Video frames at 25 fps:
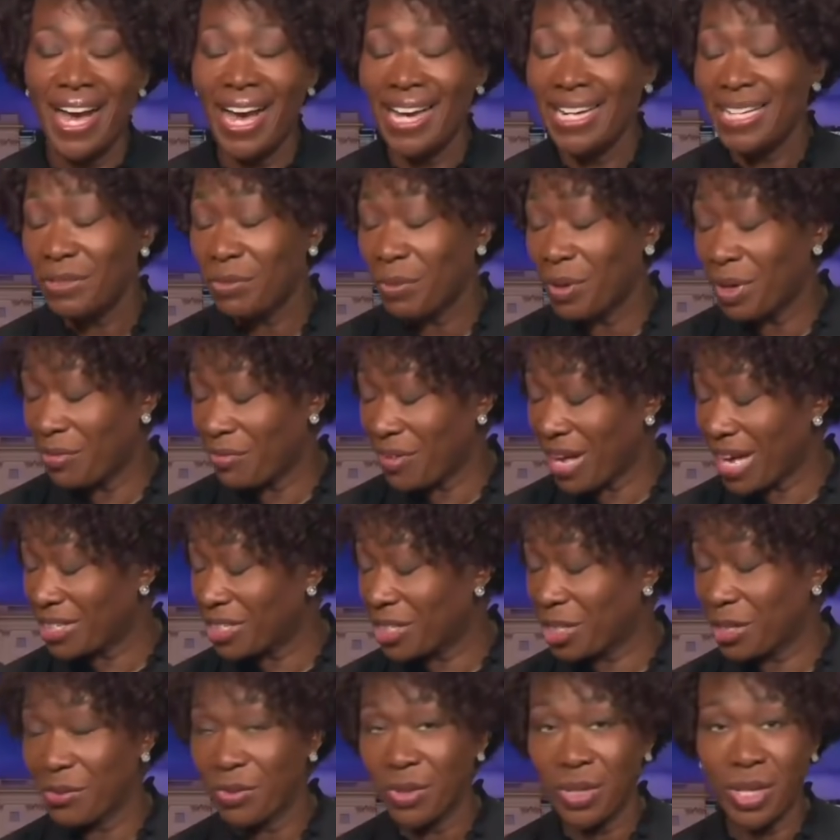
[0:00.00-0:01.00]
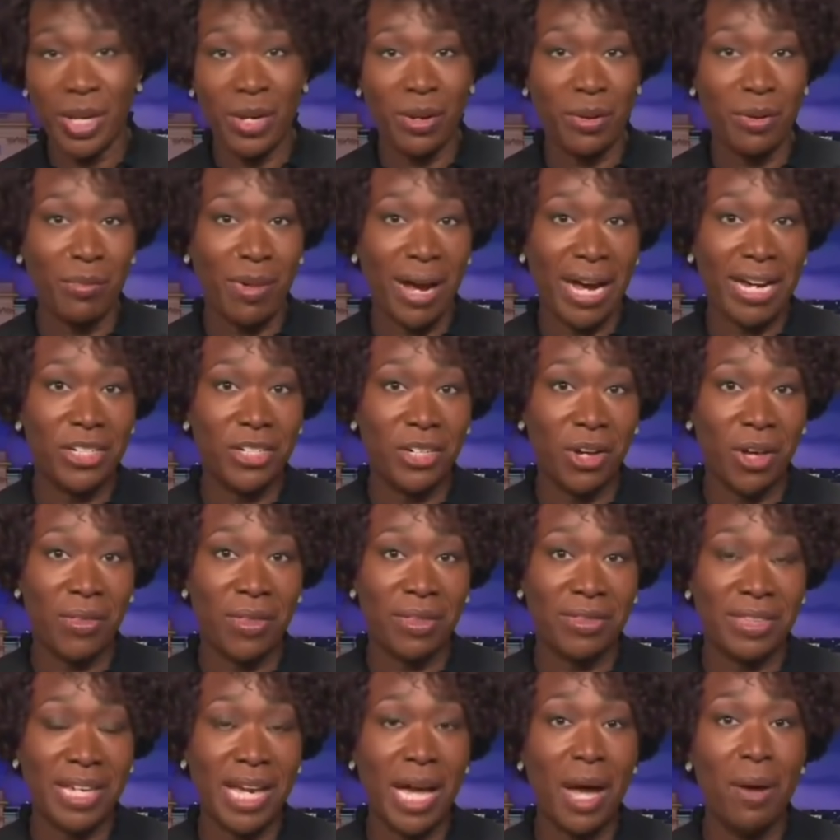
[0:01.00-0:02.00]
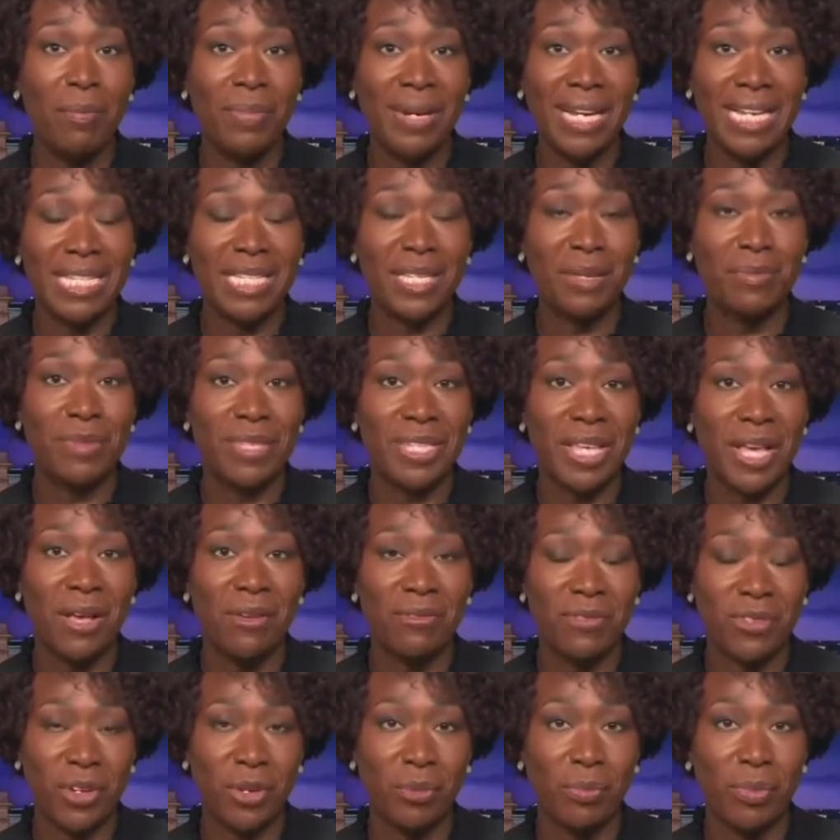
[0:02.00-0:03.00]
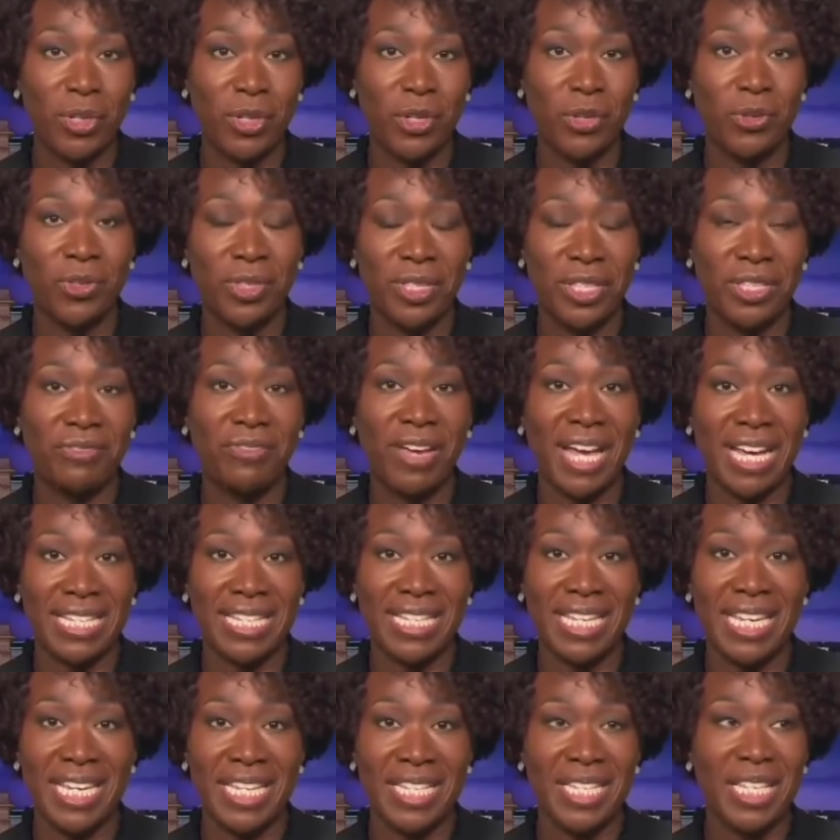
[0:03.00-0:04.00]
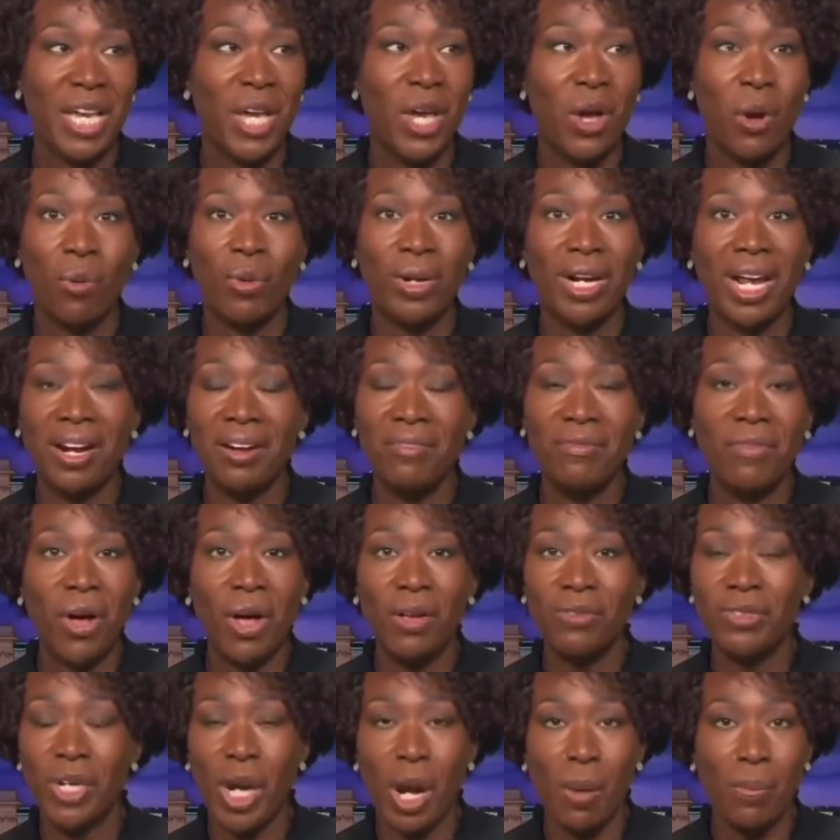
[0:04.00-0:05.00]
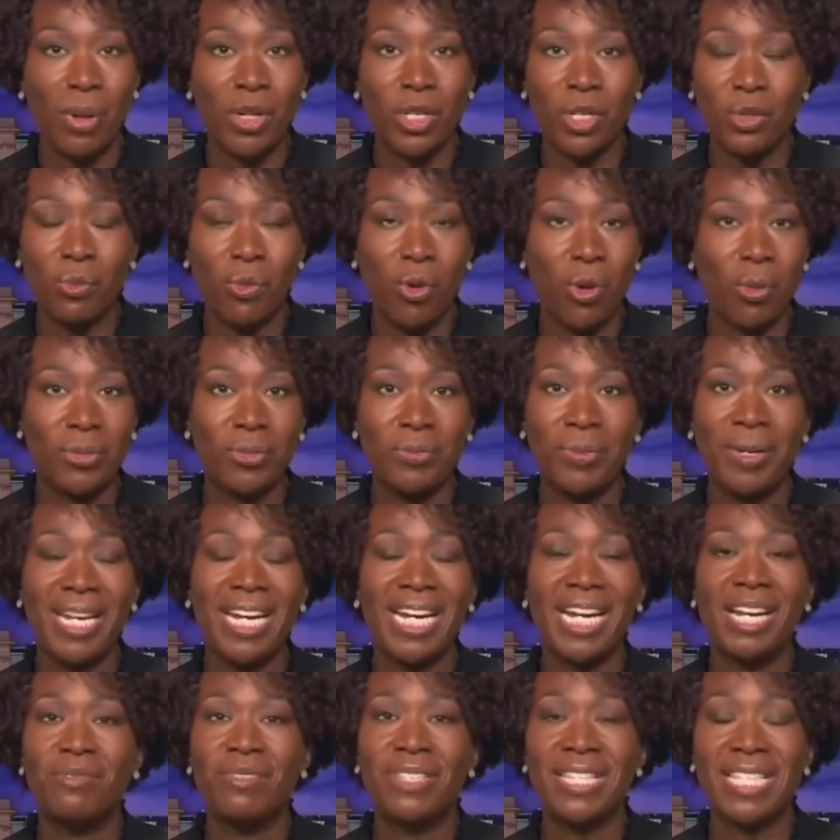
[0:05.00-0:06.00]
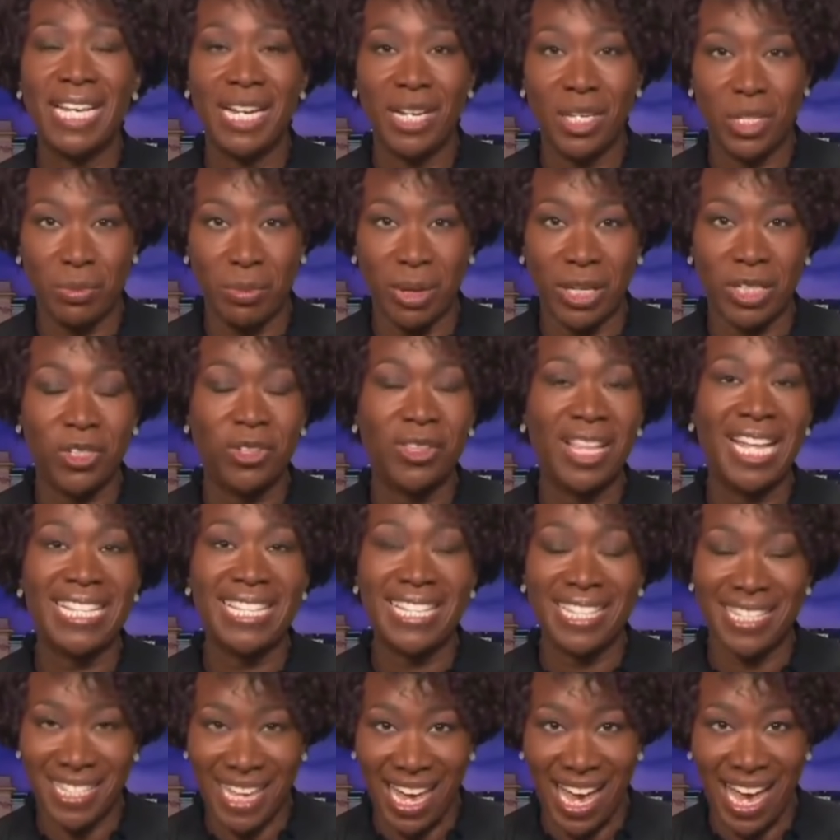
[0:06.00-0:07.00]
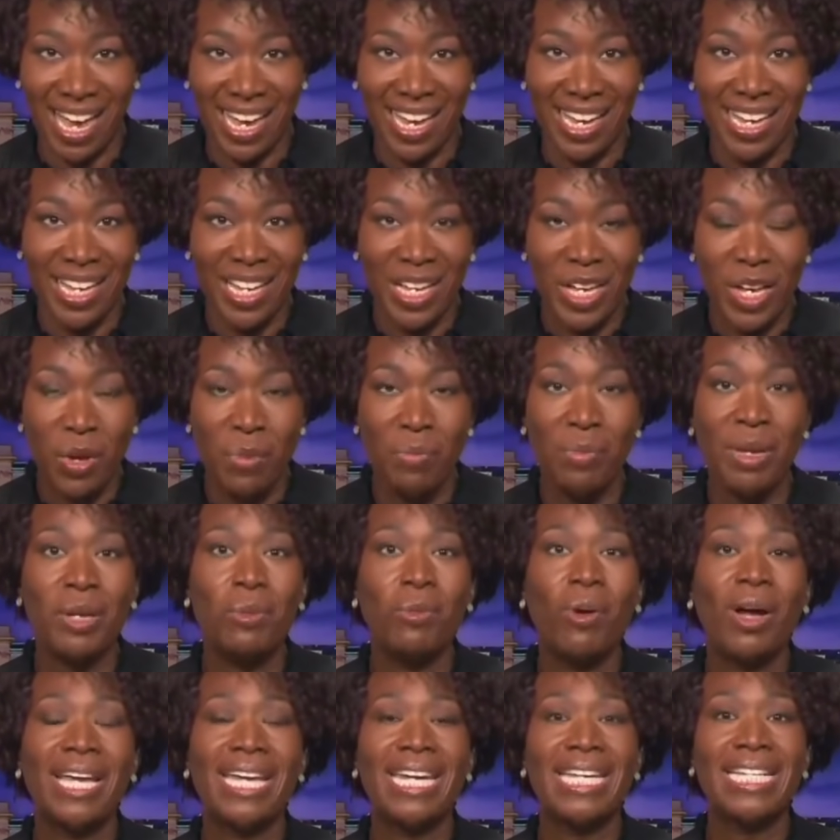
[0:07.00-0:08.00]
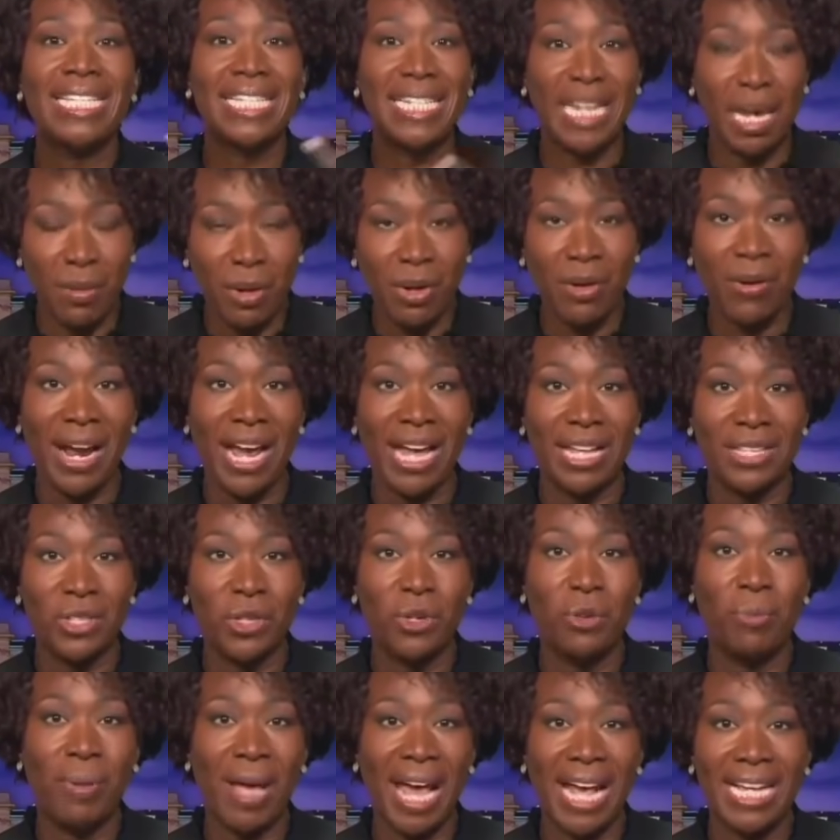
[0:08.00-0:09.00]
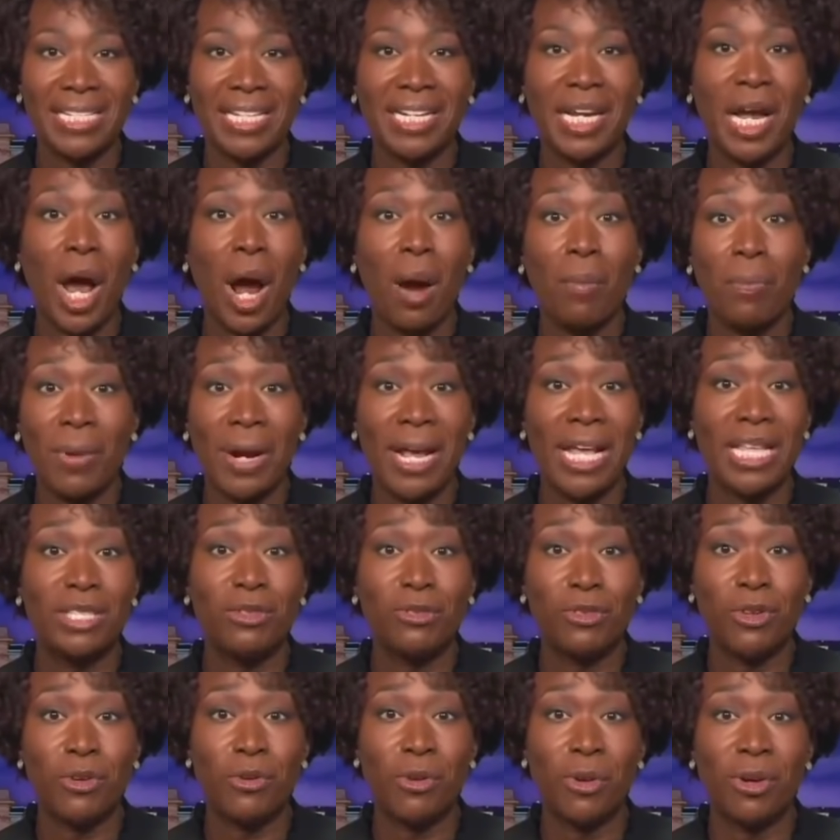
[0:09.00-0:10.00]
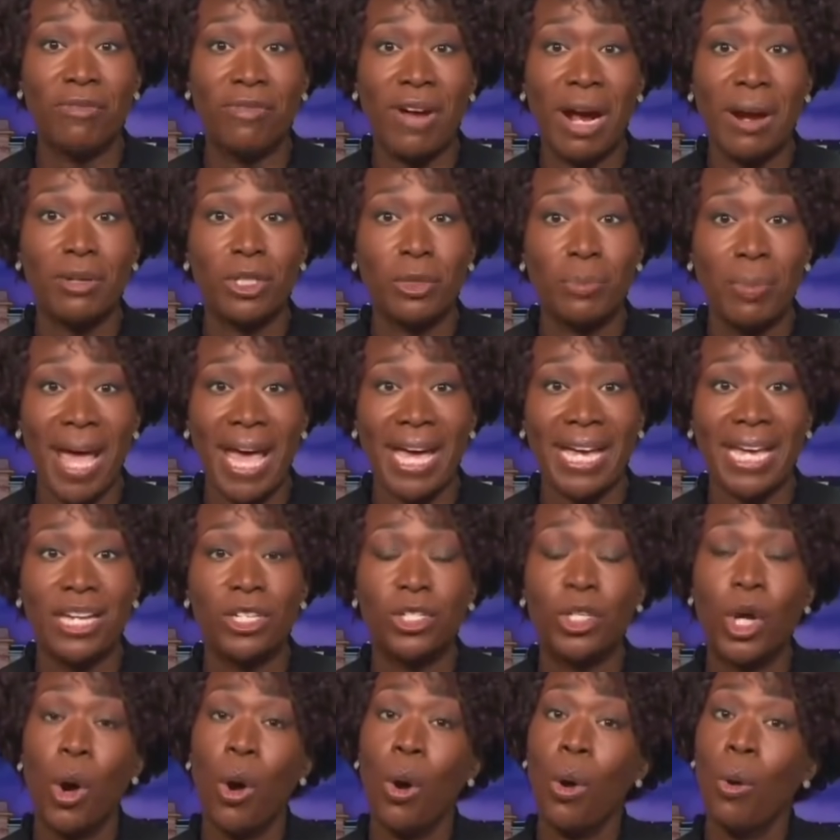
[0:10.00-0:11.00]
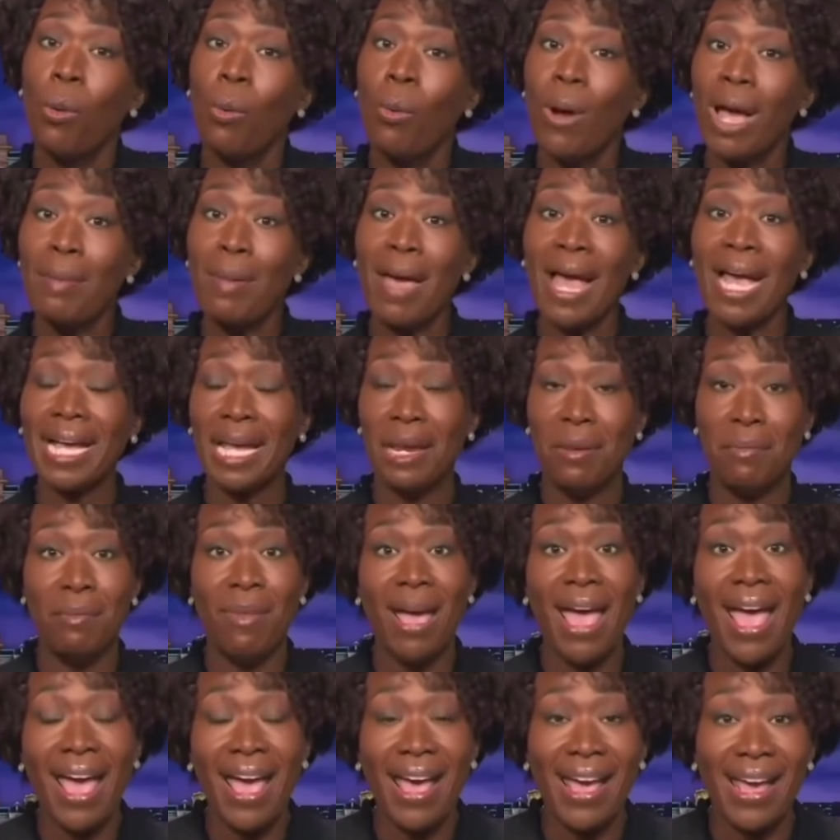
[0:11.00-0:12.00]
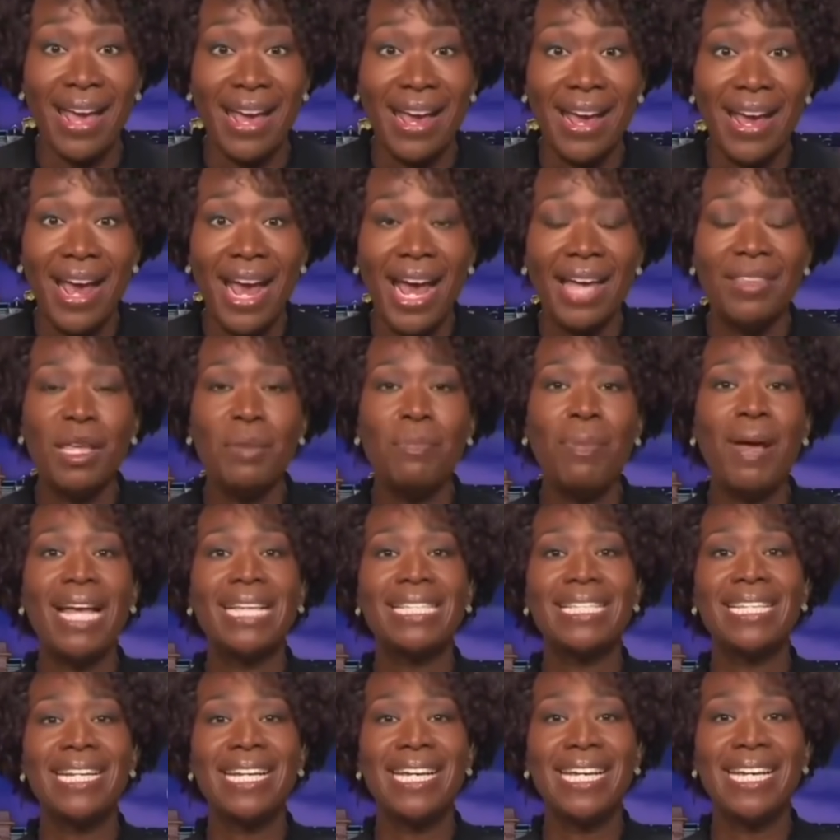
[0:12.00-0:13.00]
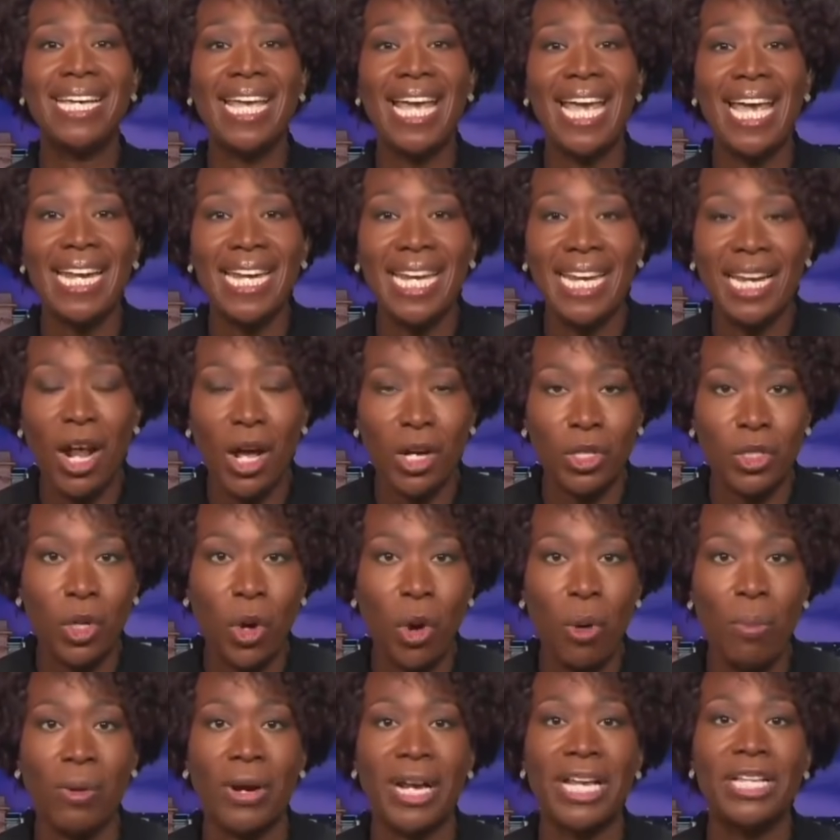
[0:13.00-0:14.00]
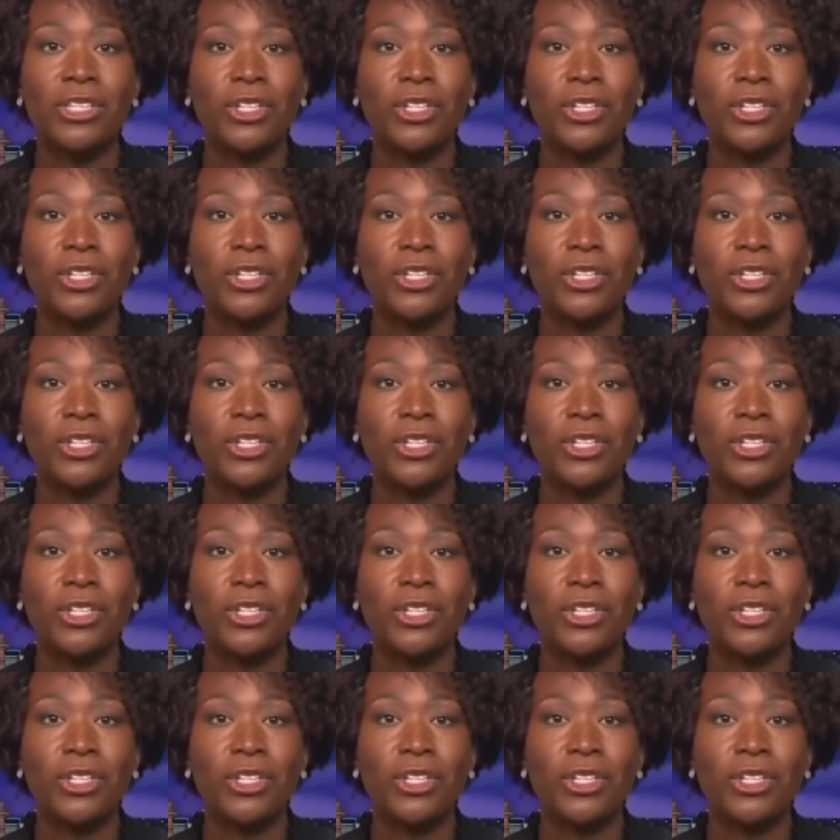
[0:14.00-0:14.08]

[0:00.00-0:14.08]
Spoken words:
I just want to fact check real quick to remind y'all that the companies themselves that are producing these vaccines were not involved in Operation Warp Speed and have said as much, so that's a lie. Meanwhile, it is Democrats who passed a comprehensive coronavirus package way back in May, and they passed it again in October.